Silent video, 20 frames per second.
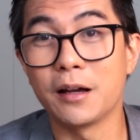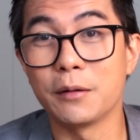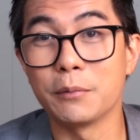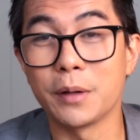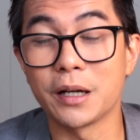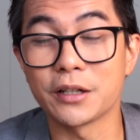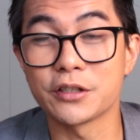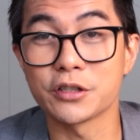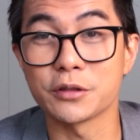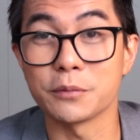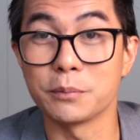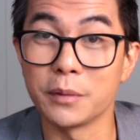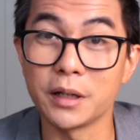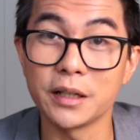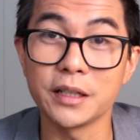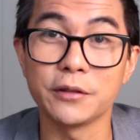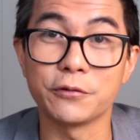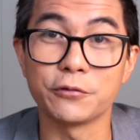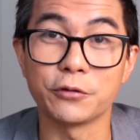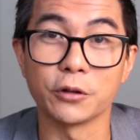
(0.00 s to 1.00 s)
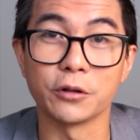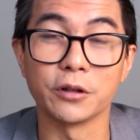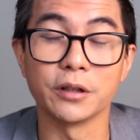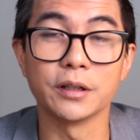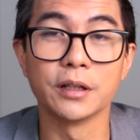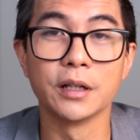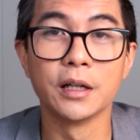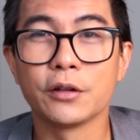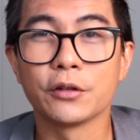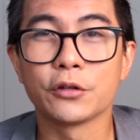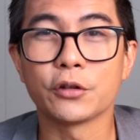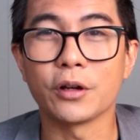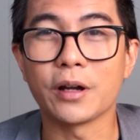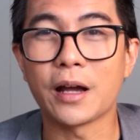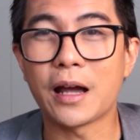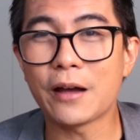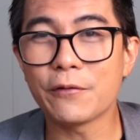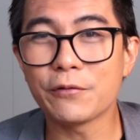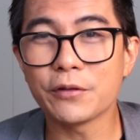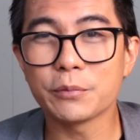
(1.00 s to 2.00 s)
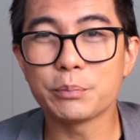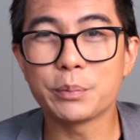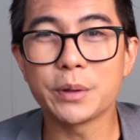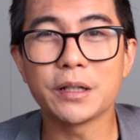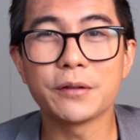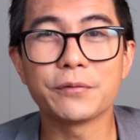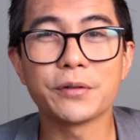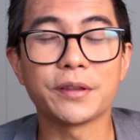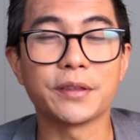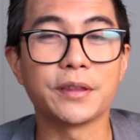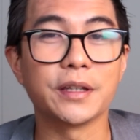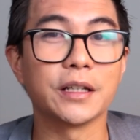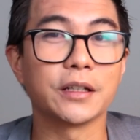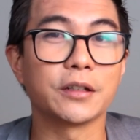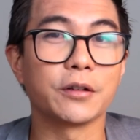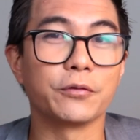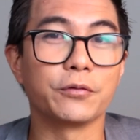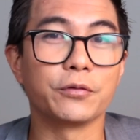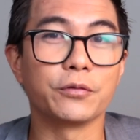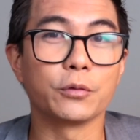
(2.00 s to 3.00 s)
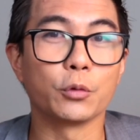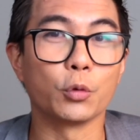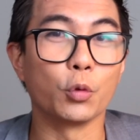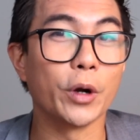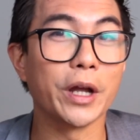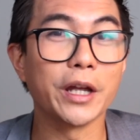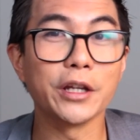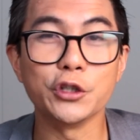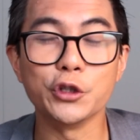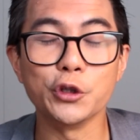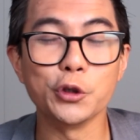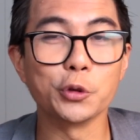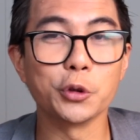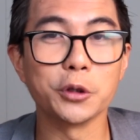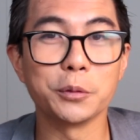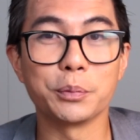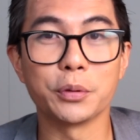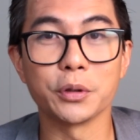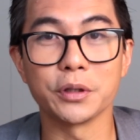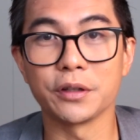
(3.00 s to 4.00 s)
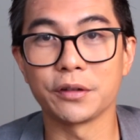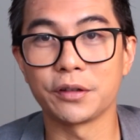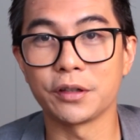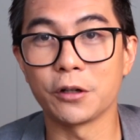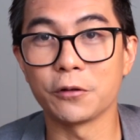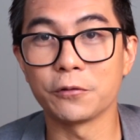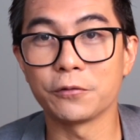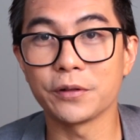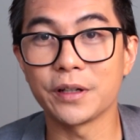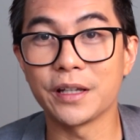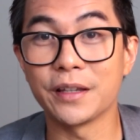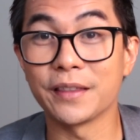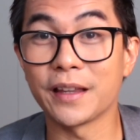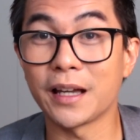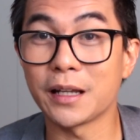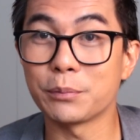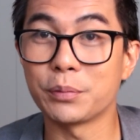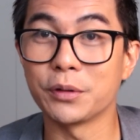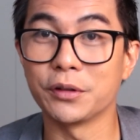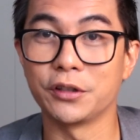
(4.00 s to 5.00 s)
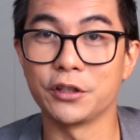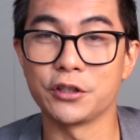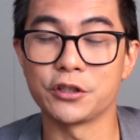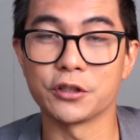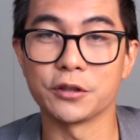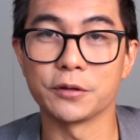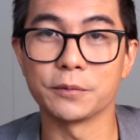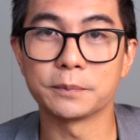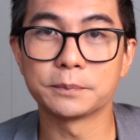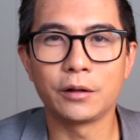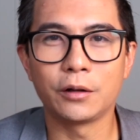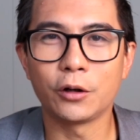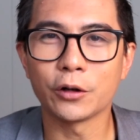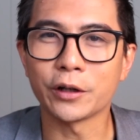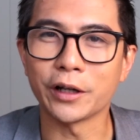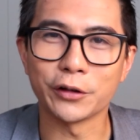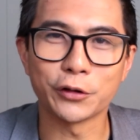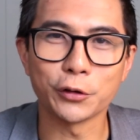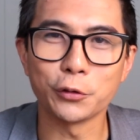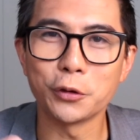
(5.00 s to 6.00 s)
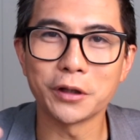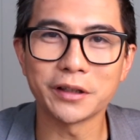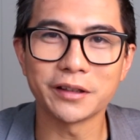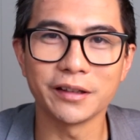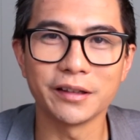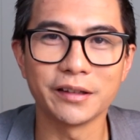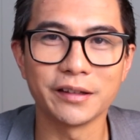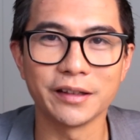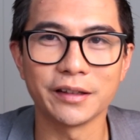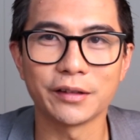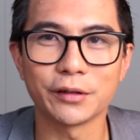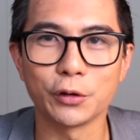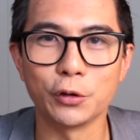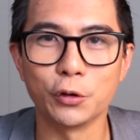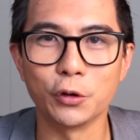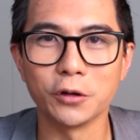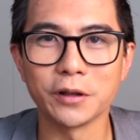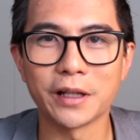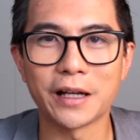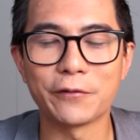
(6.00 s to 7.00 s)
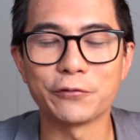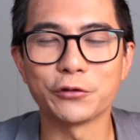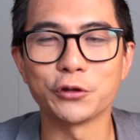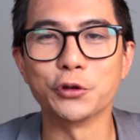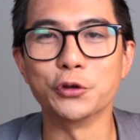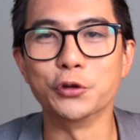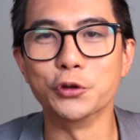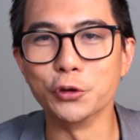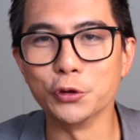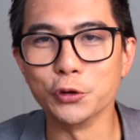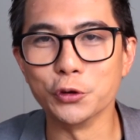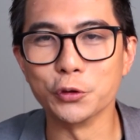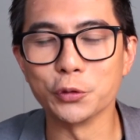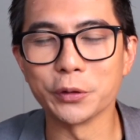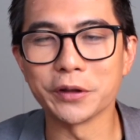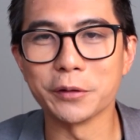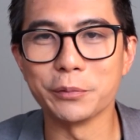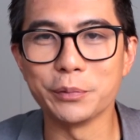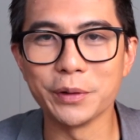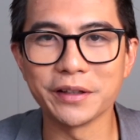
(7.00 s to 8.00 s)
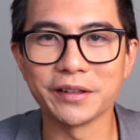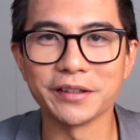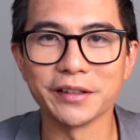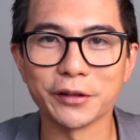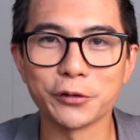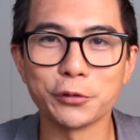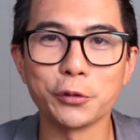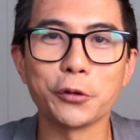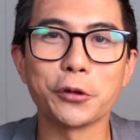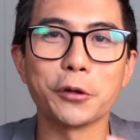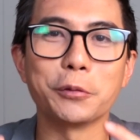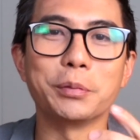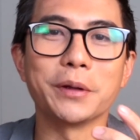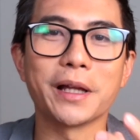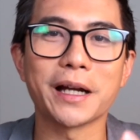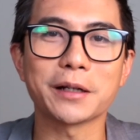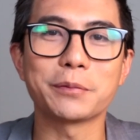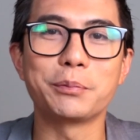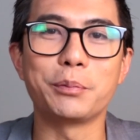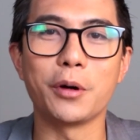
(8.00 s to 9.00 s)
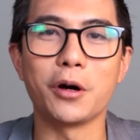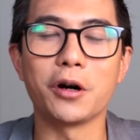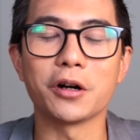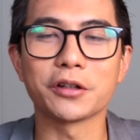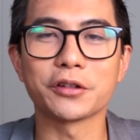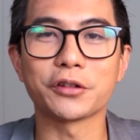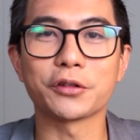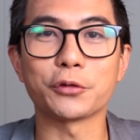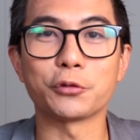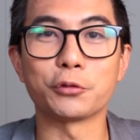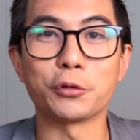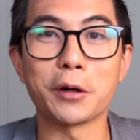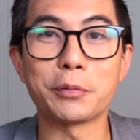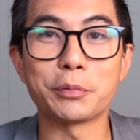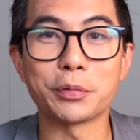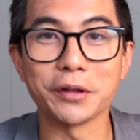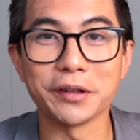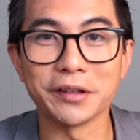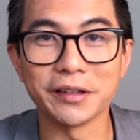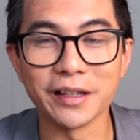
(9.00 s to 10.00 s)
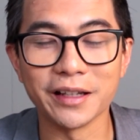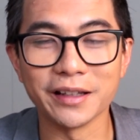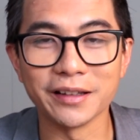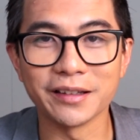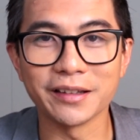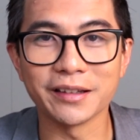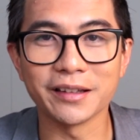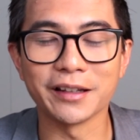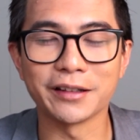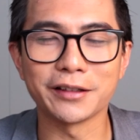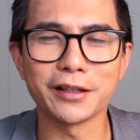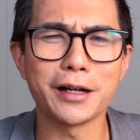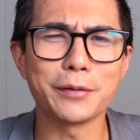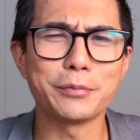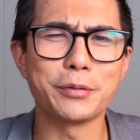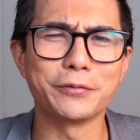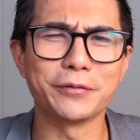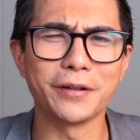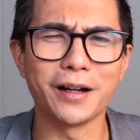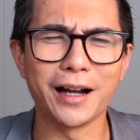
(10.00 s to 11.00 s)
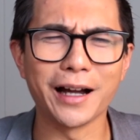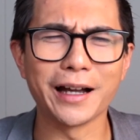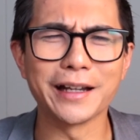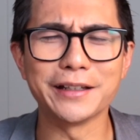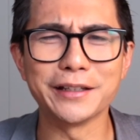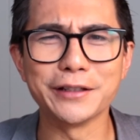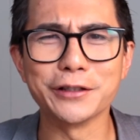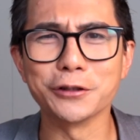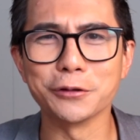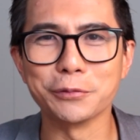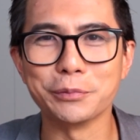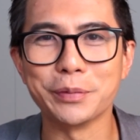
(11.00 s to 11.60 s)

much money for it. So have a bit of a think of where you would put yourself in that position. Okay, so what does this all have to do with the business? Well, the black box represents a type of ideal